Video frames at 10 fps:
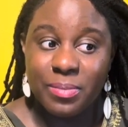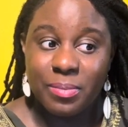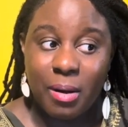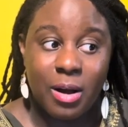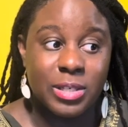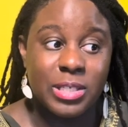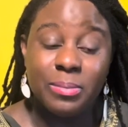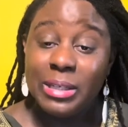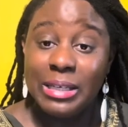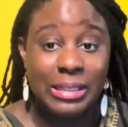
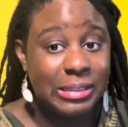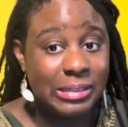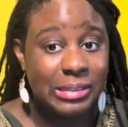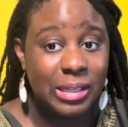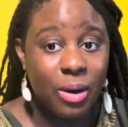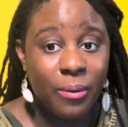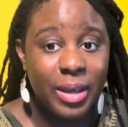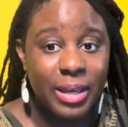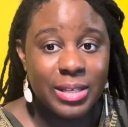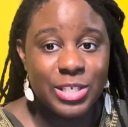possibly
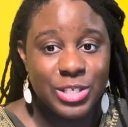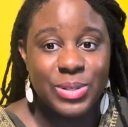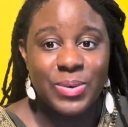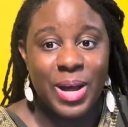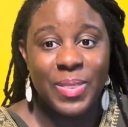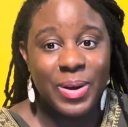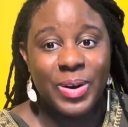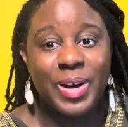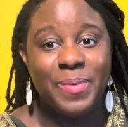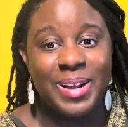going into other
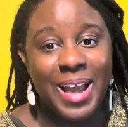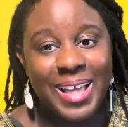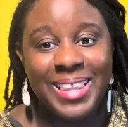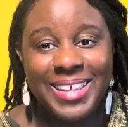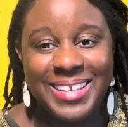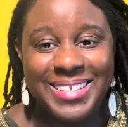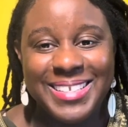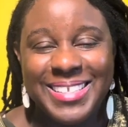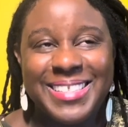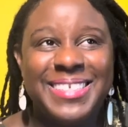Caribbean
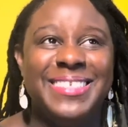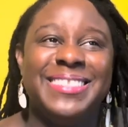islands.